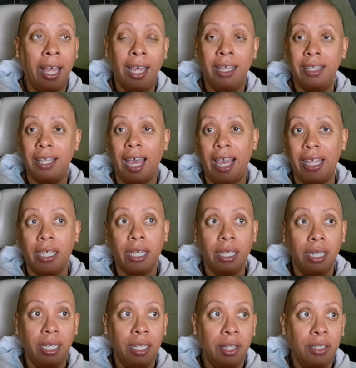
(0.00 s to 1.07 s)
like
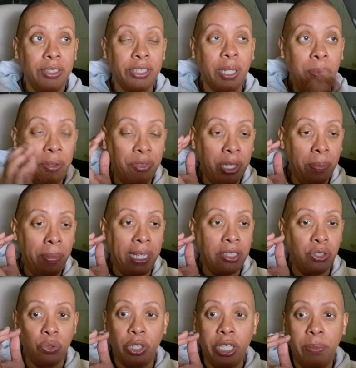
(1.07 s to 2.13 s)
some of them may
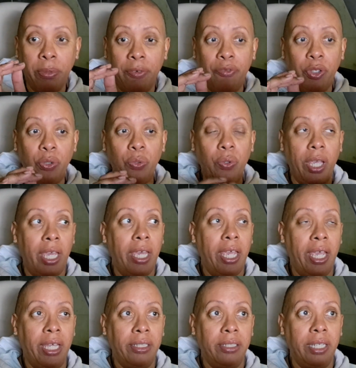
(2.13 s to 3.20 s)
dream of you
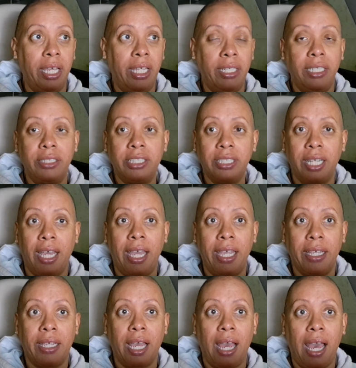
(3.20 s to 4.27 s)
and it's
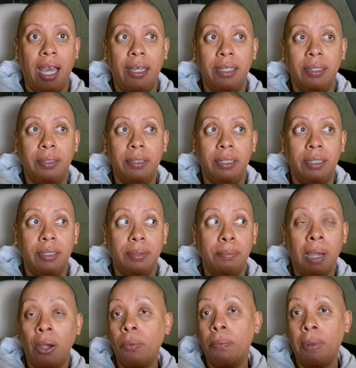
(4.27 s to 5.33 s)
like
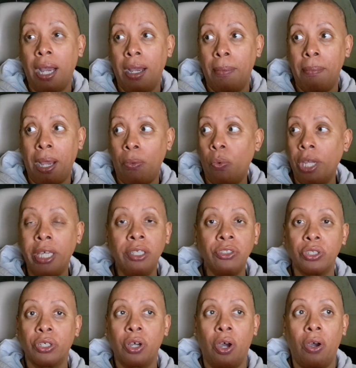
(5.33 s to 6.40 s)
my
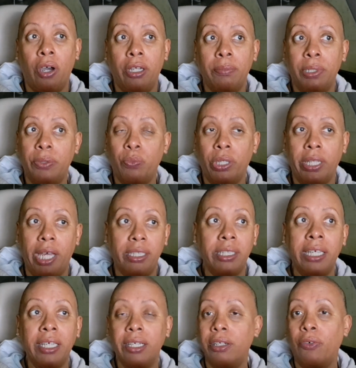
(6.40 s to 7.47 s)
wings are gone. But when they
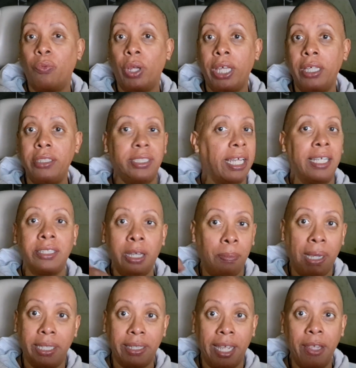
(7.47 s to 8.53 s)
thinking of wings, they ain't talking
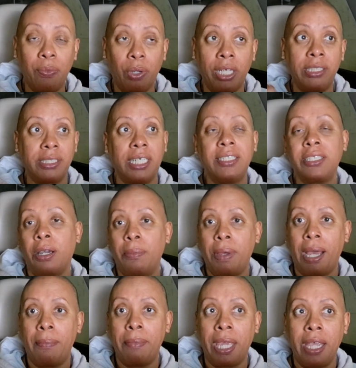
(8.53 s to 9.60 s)
about they wings, they talking
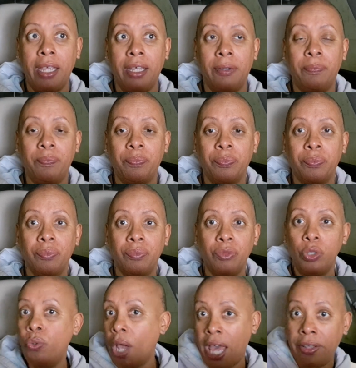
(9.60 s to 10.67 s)
about man.
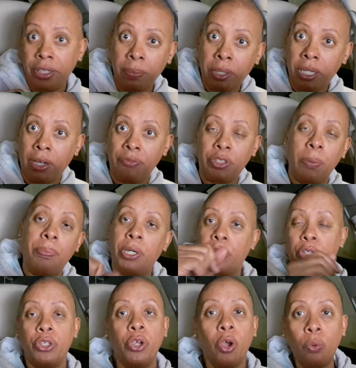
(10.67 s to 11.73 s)
You had them cuffed up
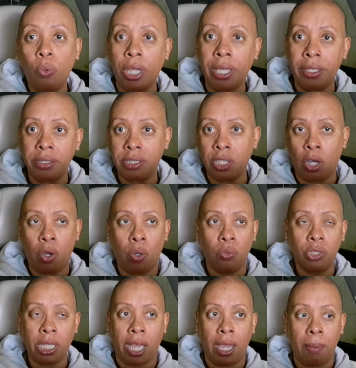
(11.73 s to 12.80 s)
under your wings the whole
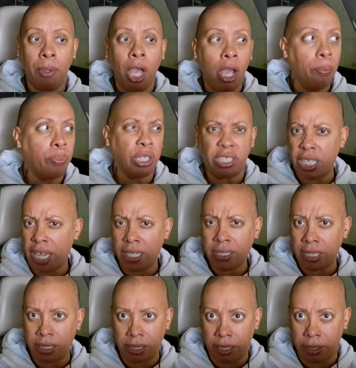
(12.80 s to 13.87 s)
time,
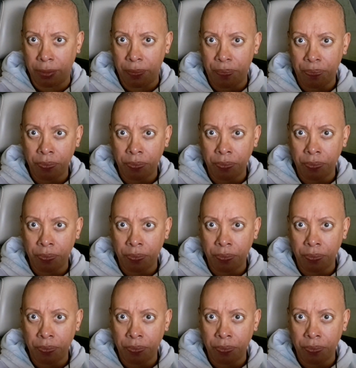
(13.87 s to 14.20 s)
protecting them.